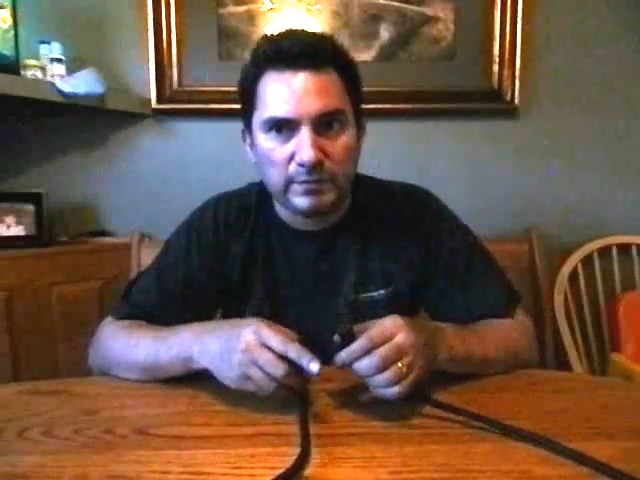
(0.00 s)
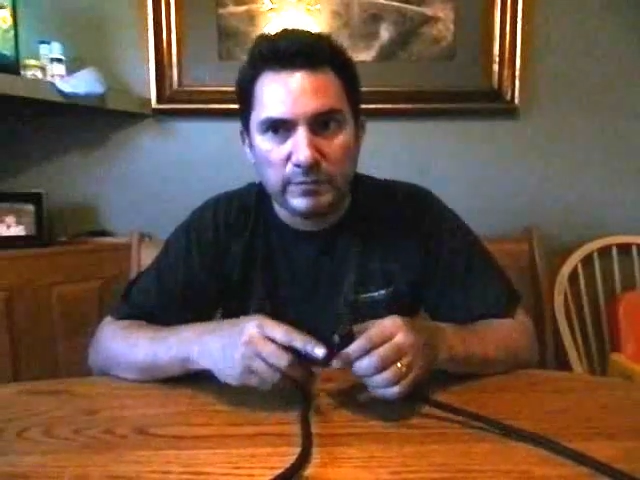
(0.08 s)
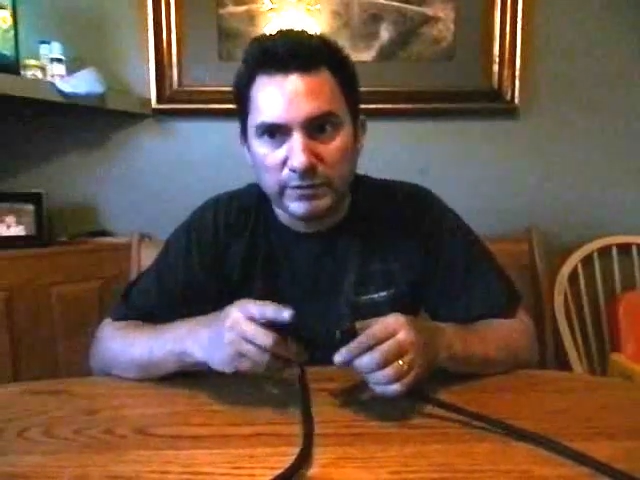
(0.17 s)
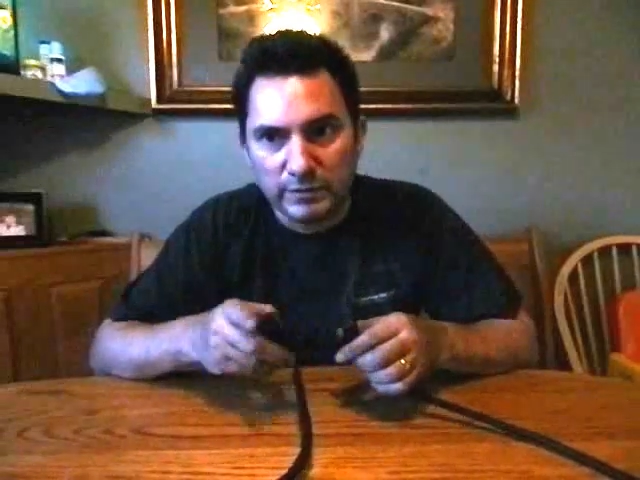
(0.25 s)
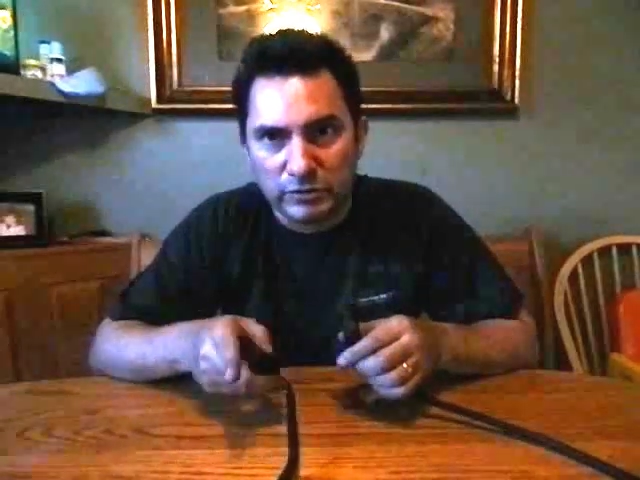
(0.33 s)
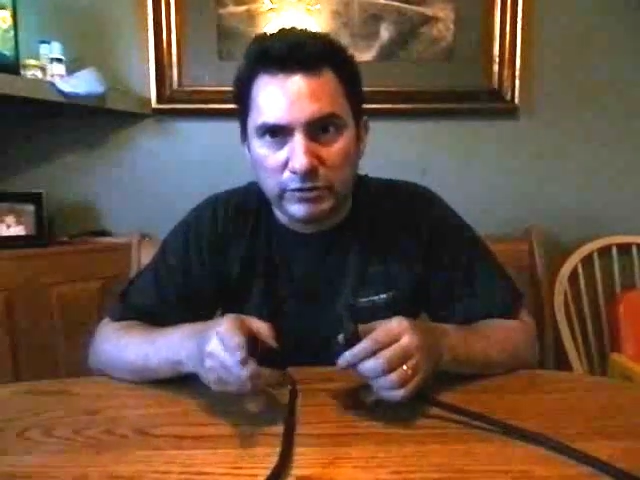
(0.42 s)
the
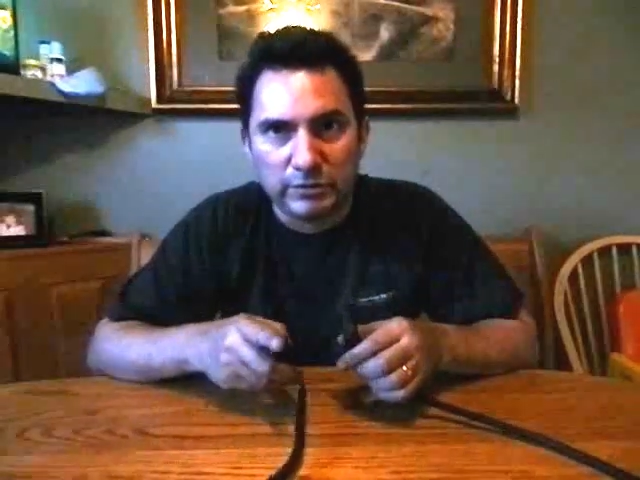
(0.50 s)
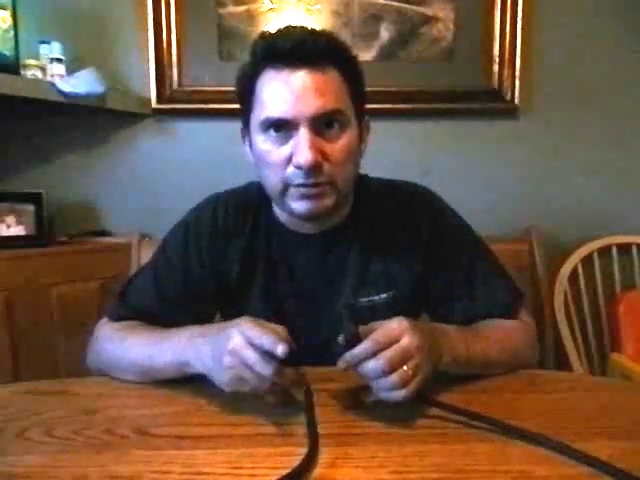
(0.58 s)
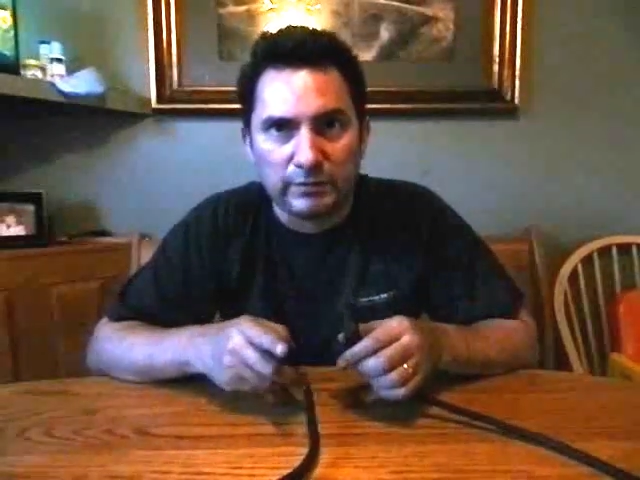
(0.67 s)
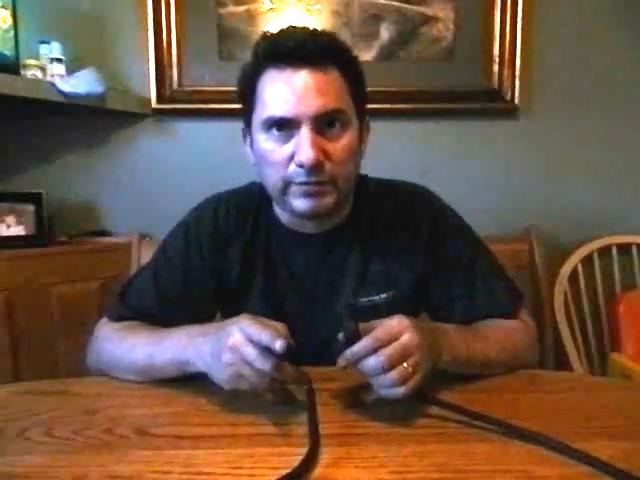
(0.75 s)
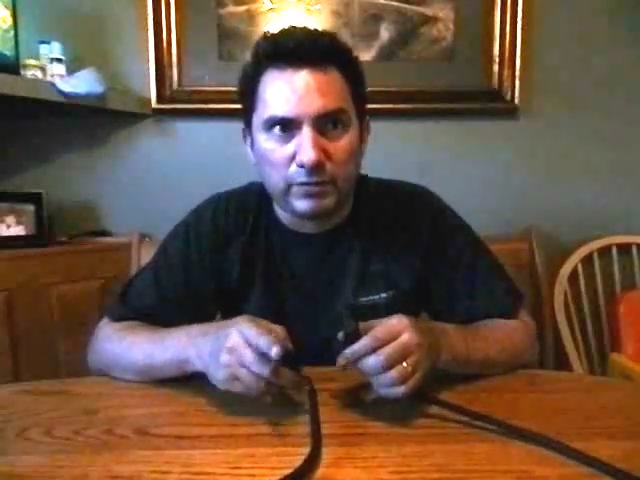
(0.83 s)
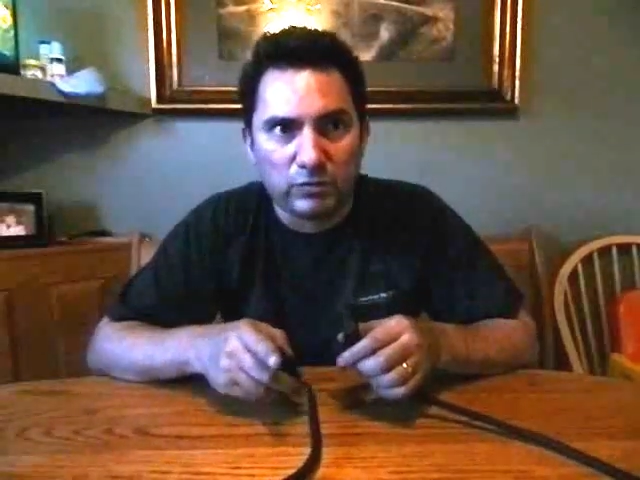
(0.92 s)
position
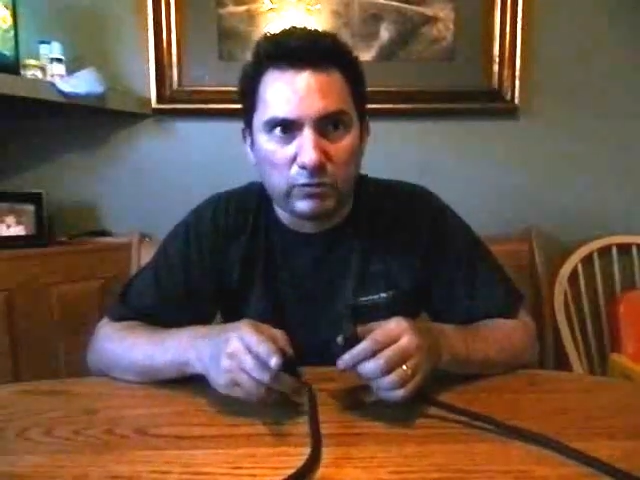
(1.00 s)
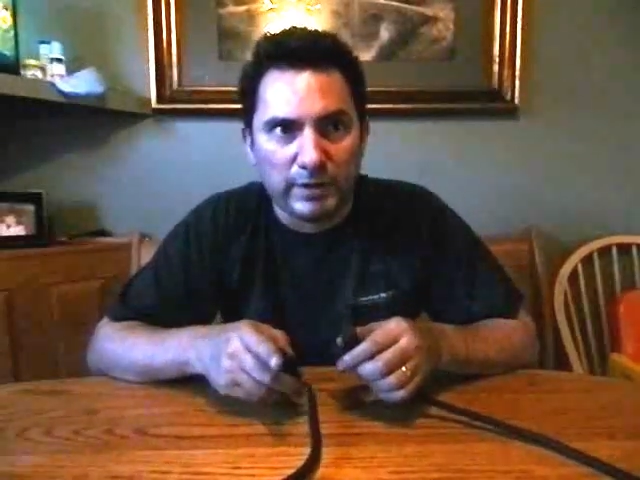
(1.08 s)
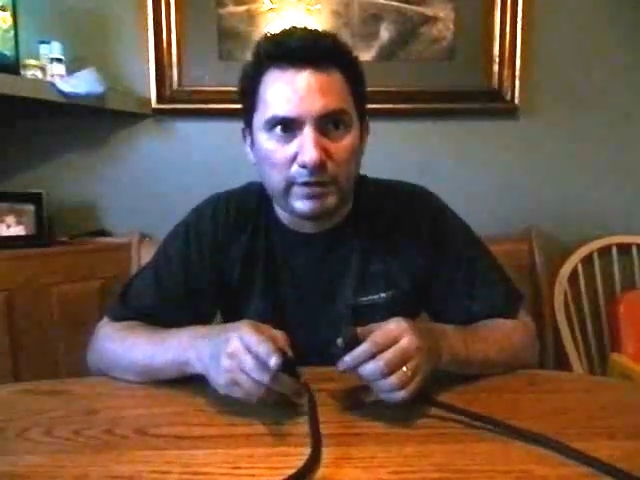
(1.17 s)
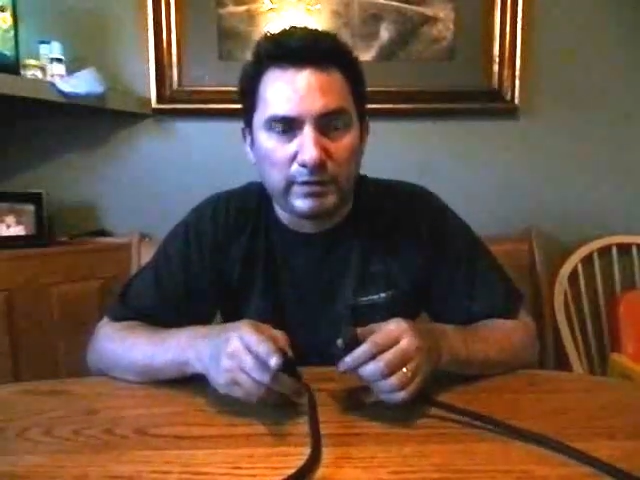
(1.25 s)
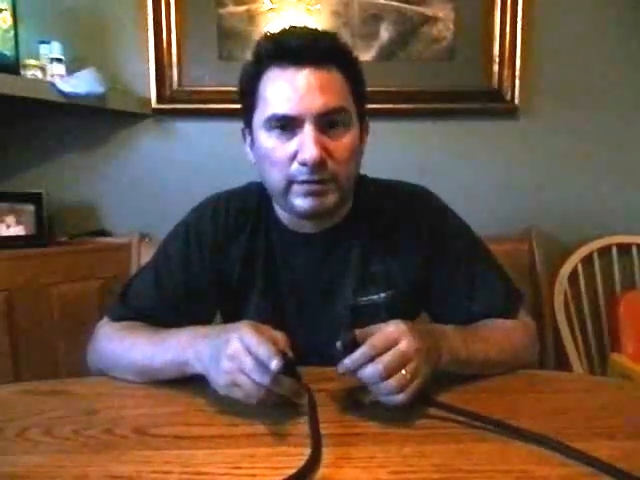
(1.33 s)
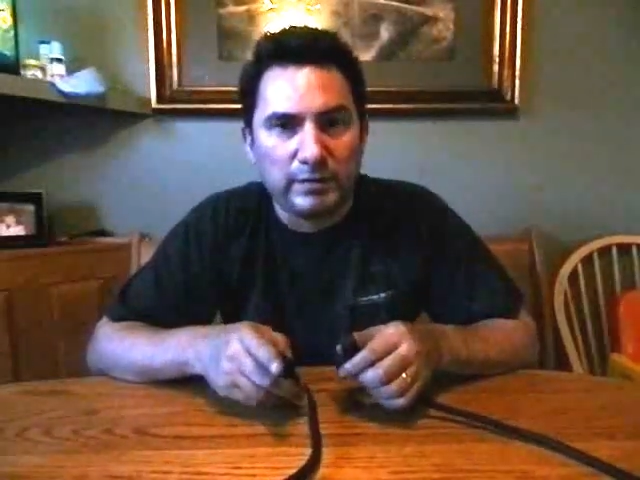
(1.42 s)
of the
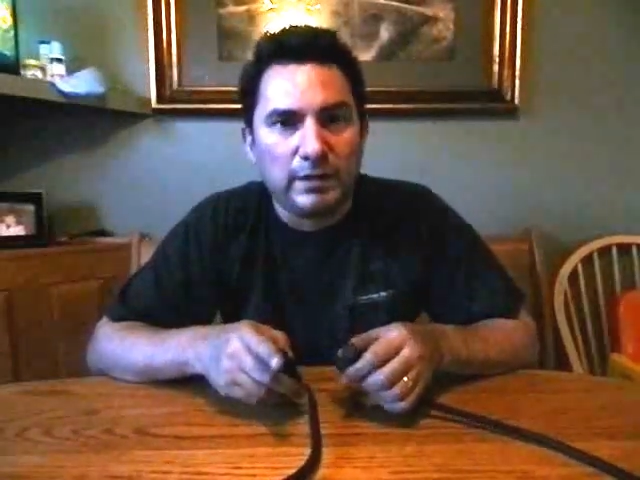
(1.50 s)
crank